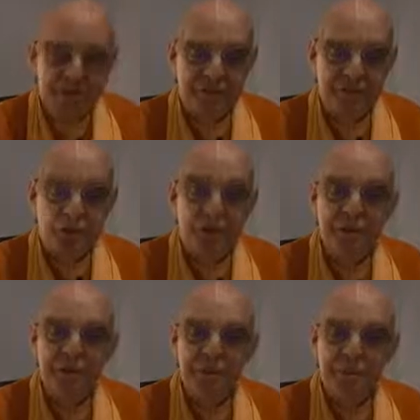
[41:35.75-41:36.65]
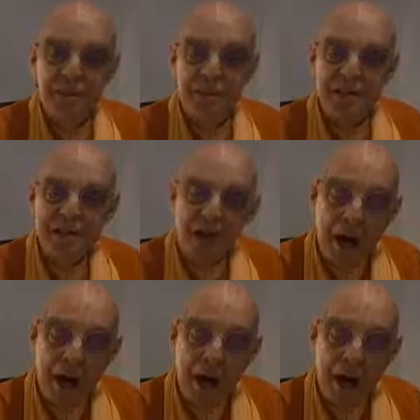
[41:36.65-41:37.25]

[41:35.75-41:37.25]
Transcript: the Lord exhibited his